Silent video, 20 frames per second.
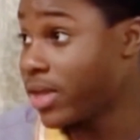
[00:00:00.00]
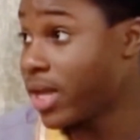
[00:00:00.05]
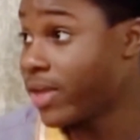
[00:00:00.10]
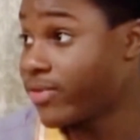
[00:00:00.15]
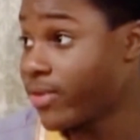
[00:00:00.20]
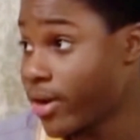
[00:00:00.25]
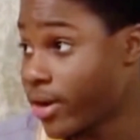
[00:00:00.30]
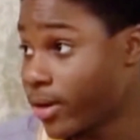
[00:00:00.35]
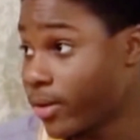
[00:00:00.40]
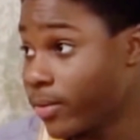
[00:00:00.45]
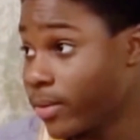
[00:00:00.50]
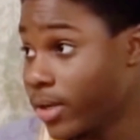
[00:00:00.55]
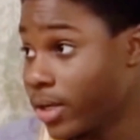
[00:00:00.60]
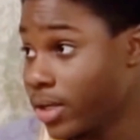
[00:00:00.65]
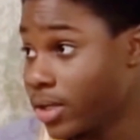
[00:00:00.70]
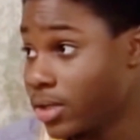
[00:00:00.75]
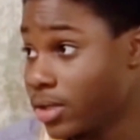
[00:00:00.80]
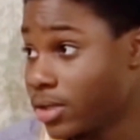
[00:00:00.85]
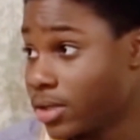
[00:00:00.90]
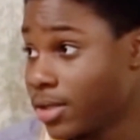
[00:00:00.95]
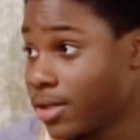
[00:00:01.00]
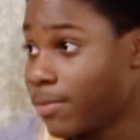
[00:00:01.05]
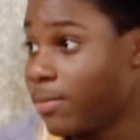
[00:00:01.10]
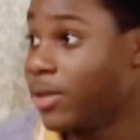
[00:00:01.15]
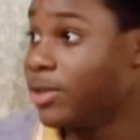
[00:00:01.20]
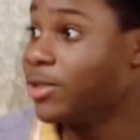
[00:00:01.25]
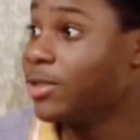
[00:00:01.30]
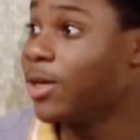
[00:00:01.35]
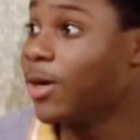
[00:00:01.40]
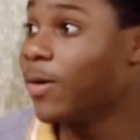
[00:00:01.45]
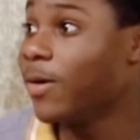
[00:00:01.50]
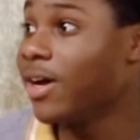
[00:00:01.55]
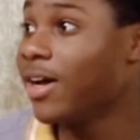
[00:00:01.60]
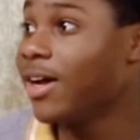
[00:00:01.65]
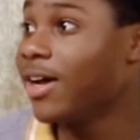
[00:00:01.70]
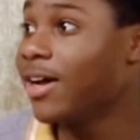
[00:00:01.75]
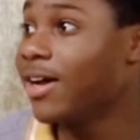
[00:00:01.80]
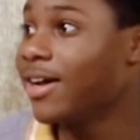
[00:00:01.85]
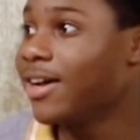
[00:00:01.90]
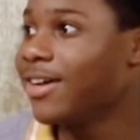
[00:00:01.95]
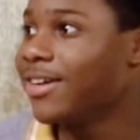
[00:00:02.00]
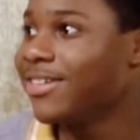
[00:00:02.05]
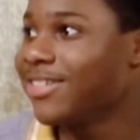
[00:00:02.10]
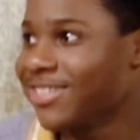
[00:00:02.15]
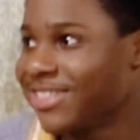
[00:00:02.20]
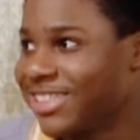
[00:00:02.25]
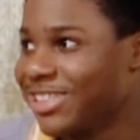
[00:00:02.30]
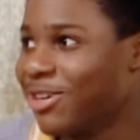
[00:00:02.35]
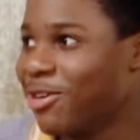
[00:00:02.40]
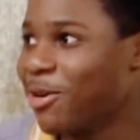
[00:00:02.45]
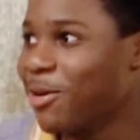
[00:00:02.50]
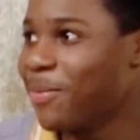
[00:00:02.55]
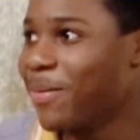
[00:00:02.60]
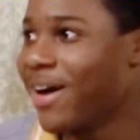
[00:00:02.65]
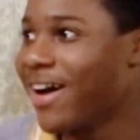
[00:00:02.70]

This isn't over, and it won't be until the truth